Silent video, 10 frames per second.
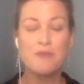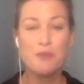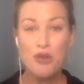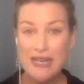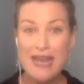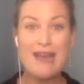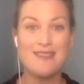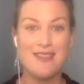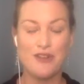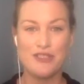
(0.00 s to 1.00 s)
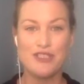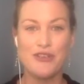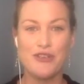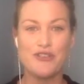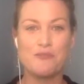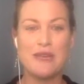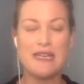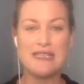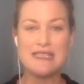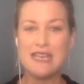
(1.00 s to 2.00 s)
put it out there on social
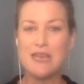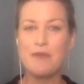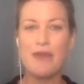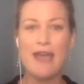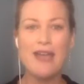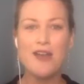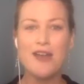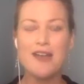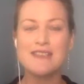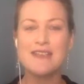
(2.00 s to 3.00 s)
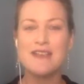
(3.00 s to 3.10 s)
media say to people hey guys